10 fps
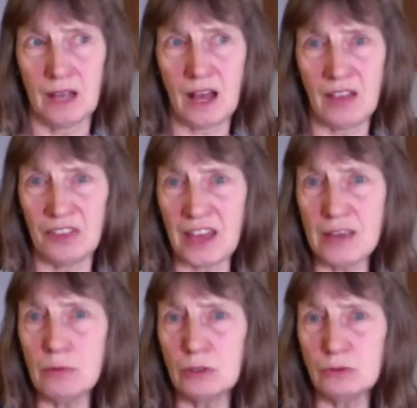and they
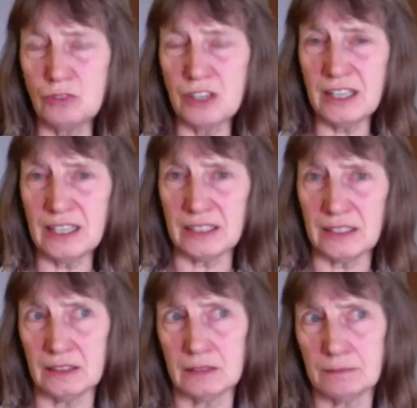were
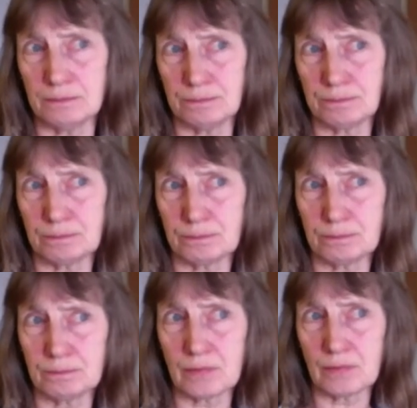really
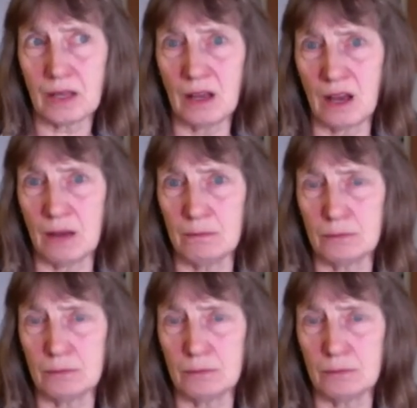um,